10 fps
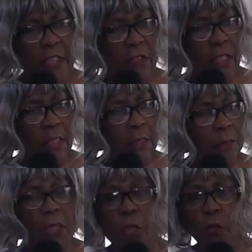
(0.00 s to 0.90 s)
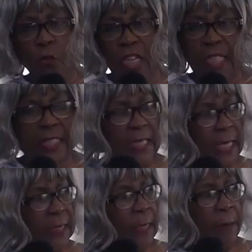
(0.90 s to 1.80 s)
each other, spiritual
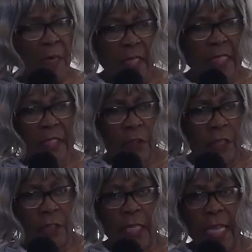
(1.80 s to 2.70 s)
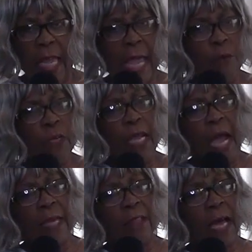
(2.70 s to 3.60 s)
incest among each other. And we
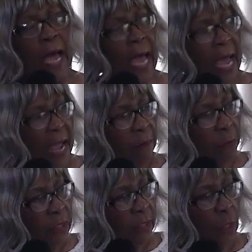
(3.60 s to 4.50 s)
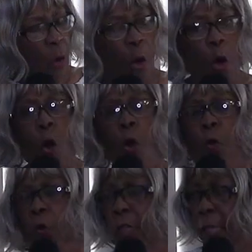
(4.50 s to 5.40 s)
are the high priests, a
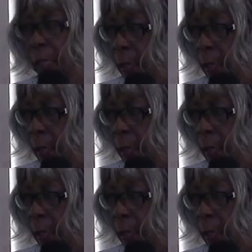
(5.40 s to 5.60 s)
holy